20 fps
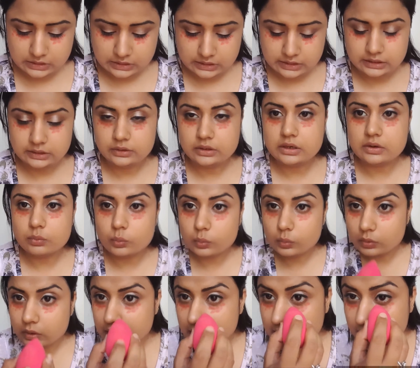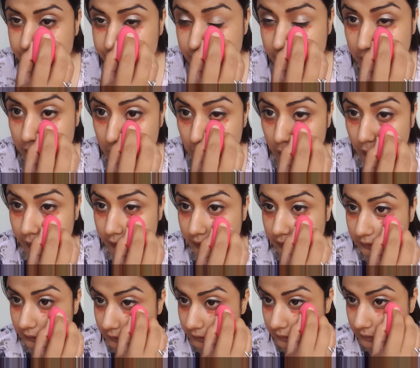And after
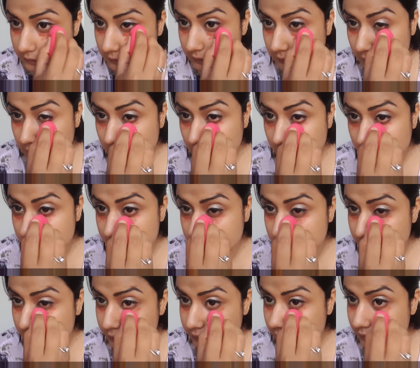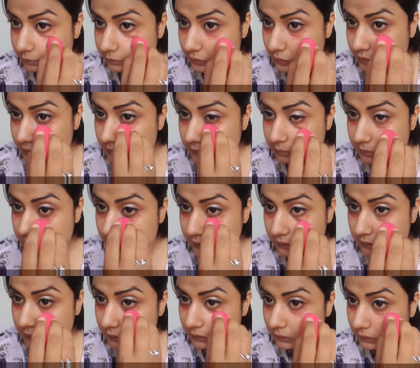dotting this, I'll use a beauty
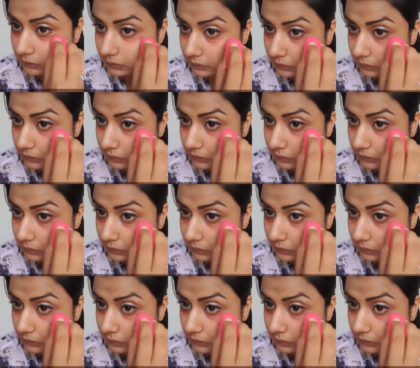blender